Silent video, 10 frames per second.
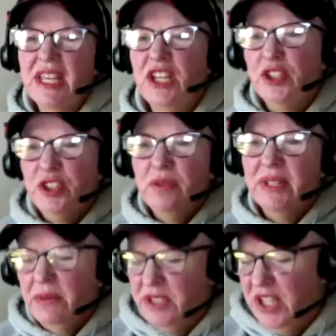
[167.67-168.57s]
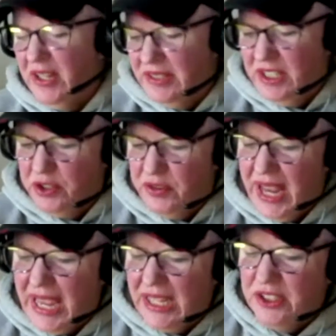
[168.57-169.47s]
and you and I were talking the other
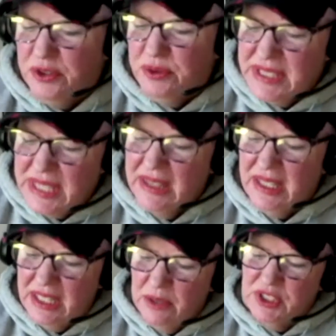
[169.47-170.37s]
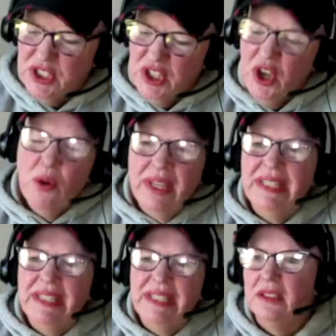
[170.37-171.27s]
day, and you said that it was going
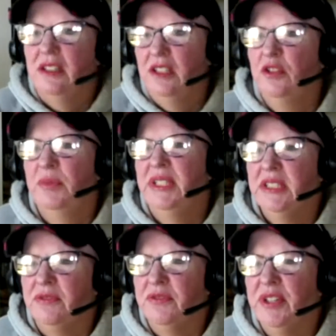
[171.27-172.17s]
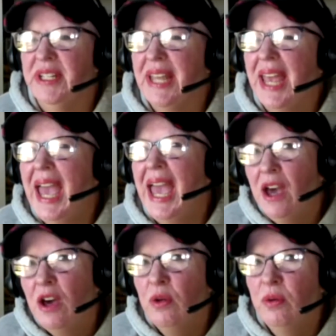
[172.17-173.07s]
to look a little bit different. And
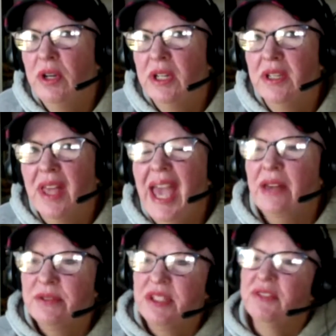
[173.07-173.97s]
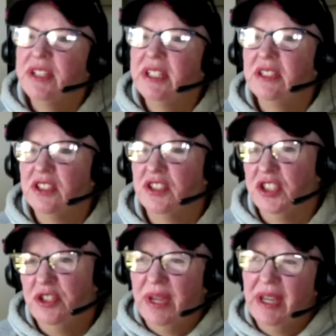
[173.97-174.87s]
how different,
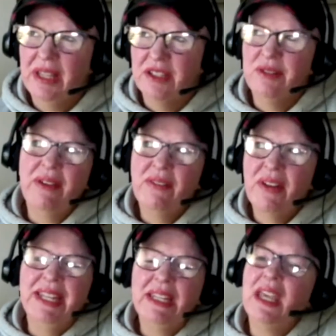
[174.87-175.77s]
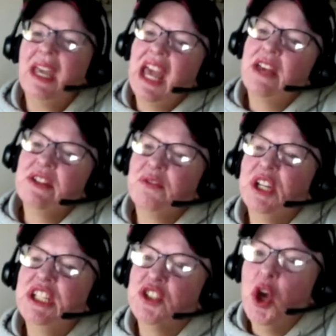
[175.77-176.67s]
do you have an idea yet how
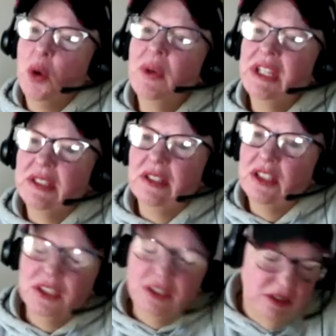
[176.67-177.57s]
different it's going to look?